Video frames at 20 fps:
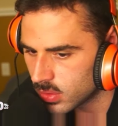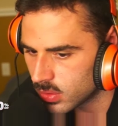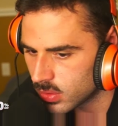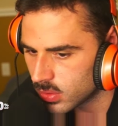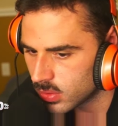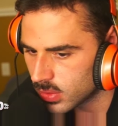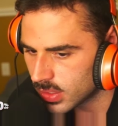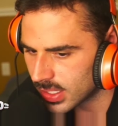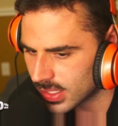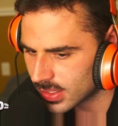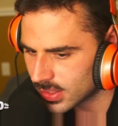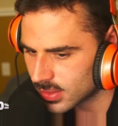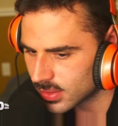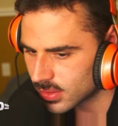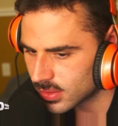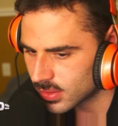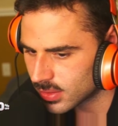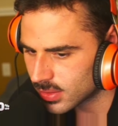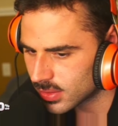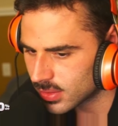Like,
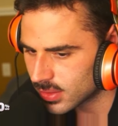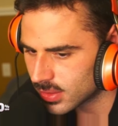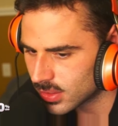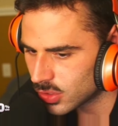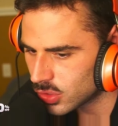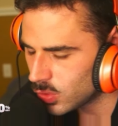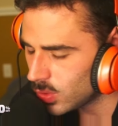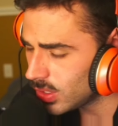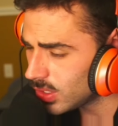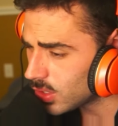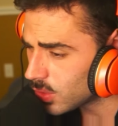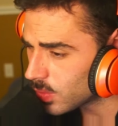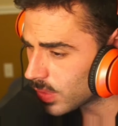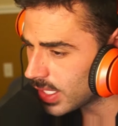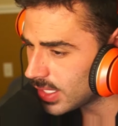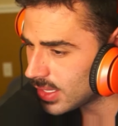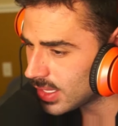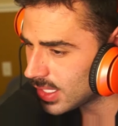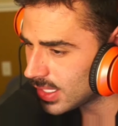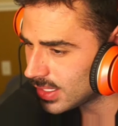doing the
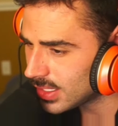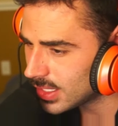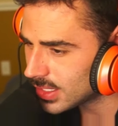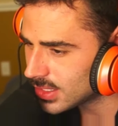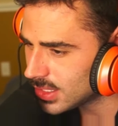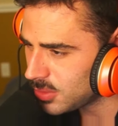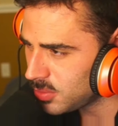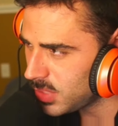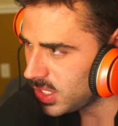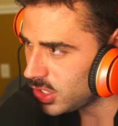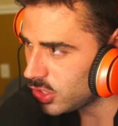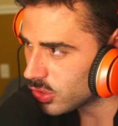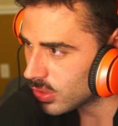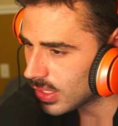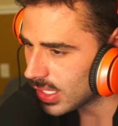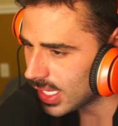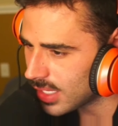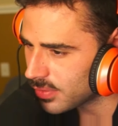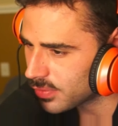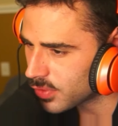right thing doesn't mean your
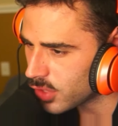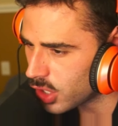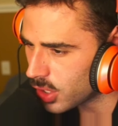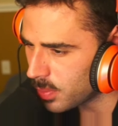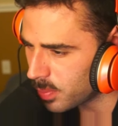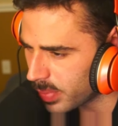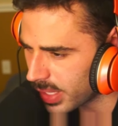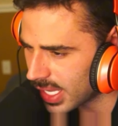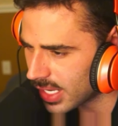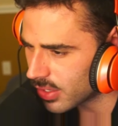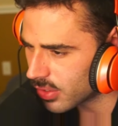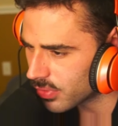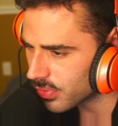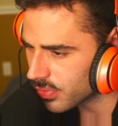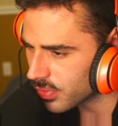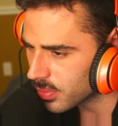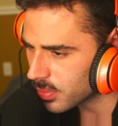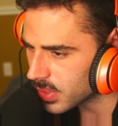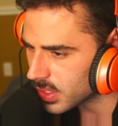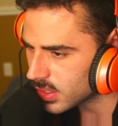life got better
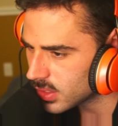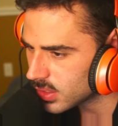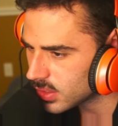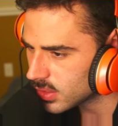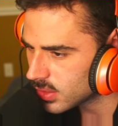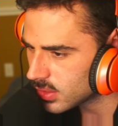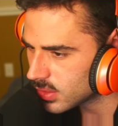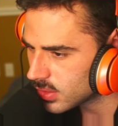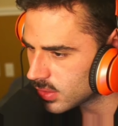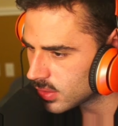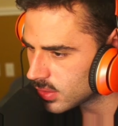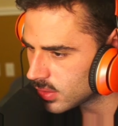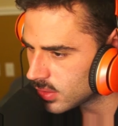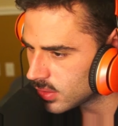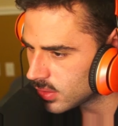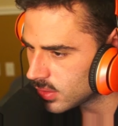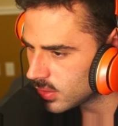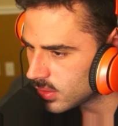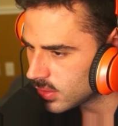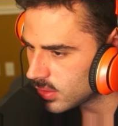from it.
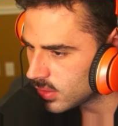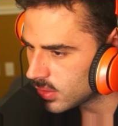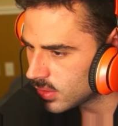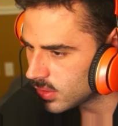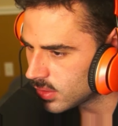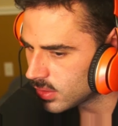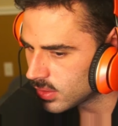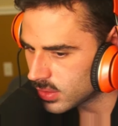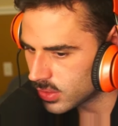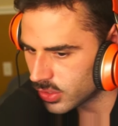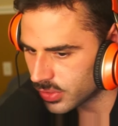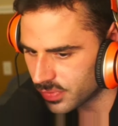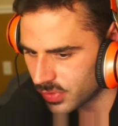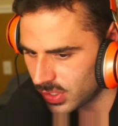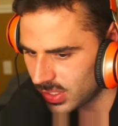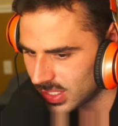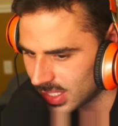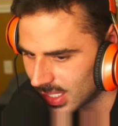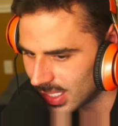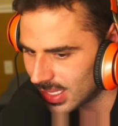You have to
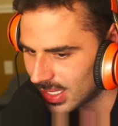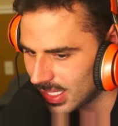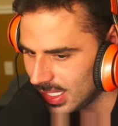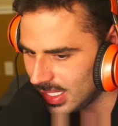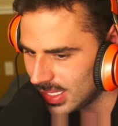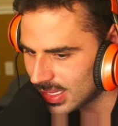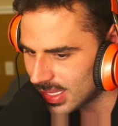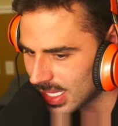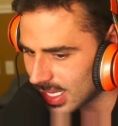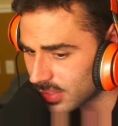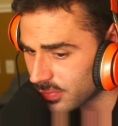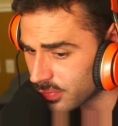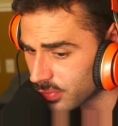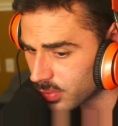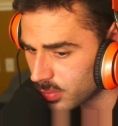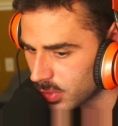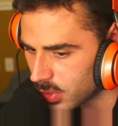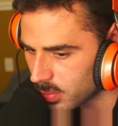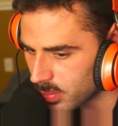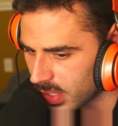delete that
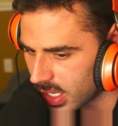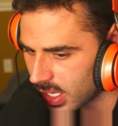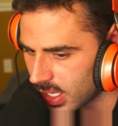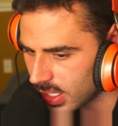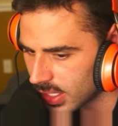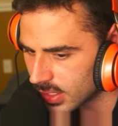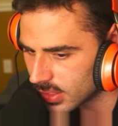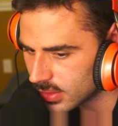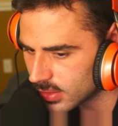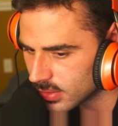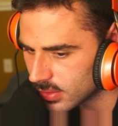from your mind.